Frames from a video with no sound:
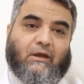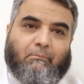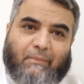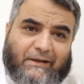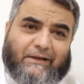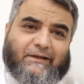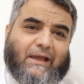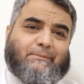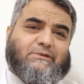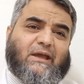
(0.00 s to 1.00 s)
Many
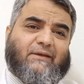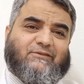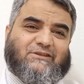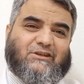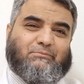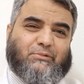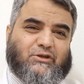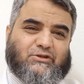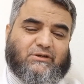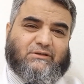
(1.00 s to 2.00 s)
times I have seen
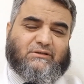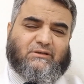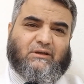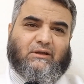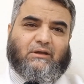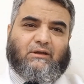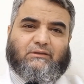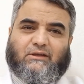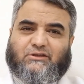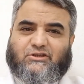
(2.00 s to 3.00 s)
patients,
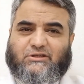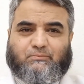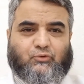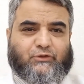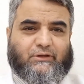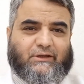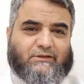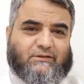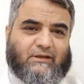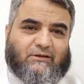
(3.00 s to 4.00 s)
they are just putting
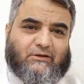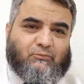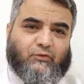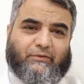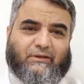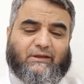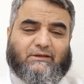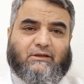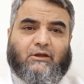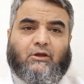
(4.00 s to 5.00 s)
it and removing
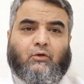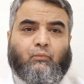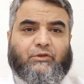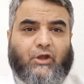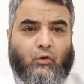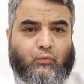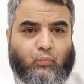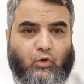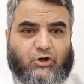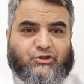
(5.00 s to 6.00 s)
it without
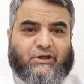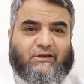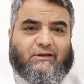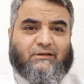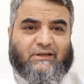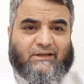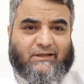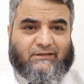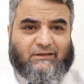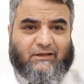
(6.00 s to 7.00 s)
washing,
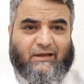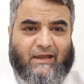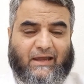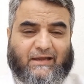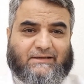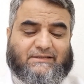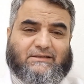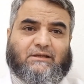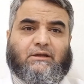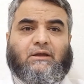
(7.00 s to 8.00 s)
cleaning their hands,
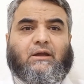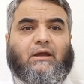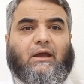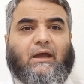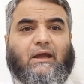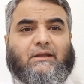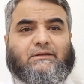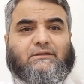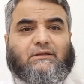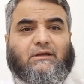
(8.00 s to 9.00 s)
and